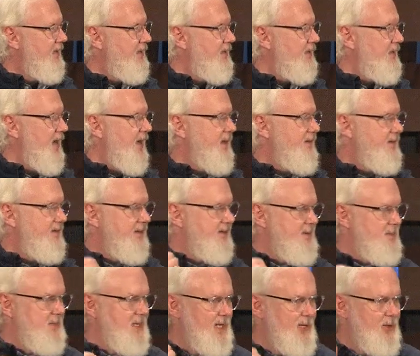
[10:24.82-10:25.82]
guys
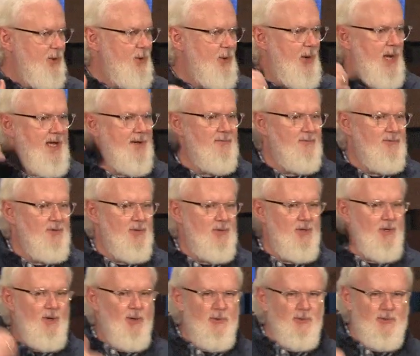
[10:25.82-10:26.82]
like me who have
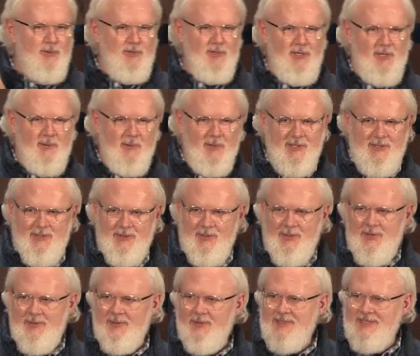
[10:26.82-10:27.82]
no skill
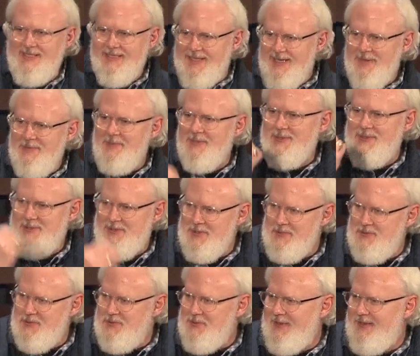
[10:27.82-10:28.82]
whatsoever to come on
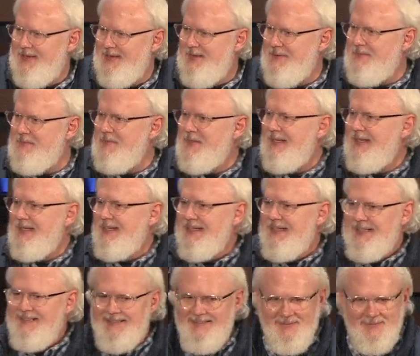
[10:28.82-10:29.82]
trips with him
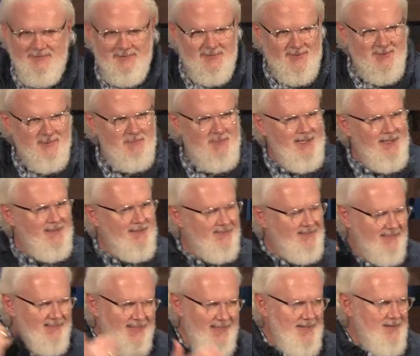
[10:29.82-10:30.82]
to be the
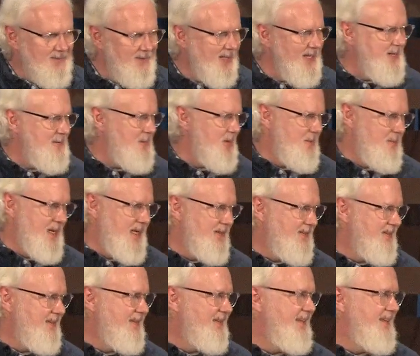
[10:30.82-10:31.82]
slave labor,
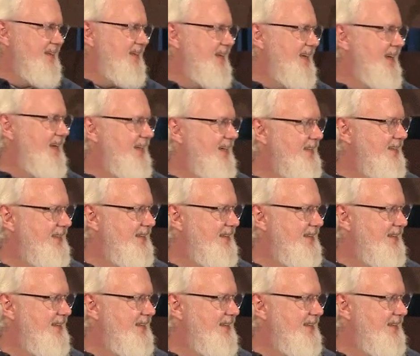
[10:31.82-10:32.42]
basically, and